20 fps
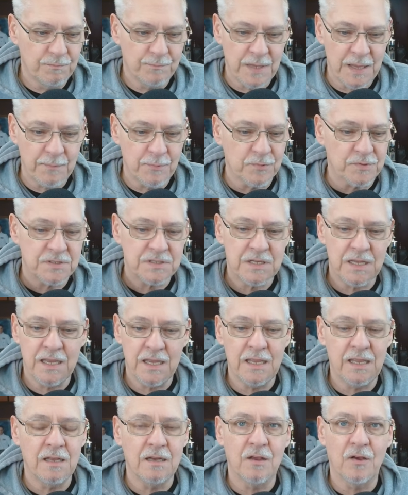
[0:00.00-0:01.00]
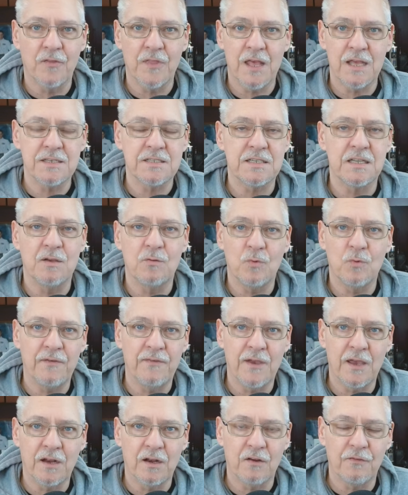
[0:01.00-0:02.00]
people say, you know, that's it. We've
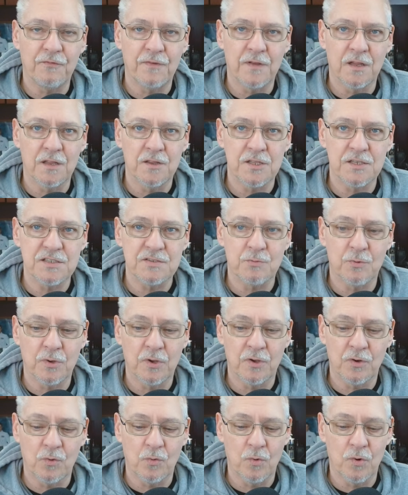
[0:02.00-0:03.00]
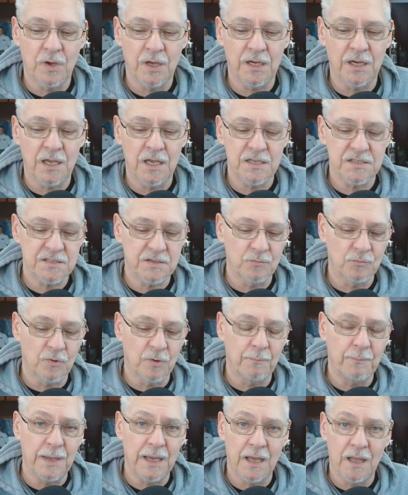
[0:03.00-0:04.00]
had our fill of this. We're going to organize and
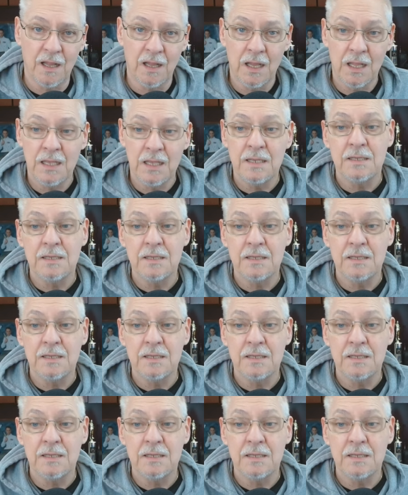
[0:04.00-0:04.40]
rebel.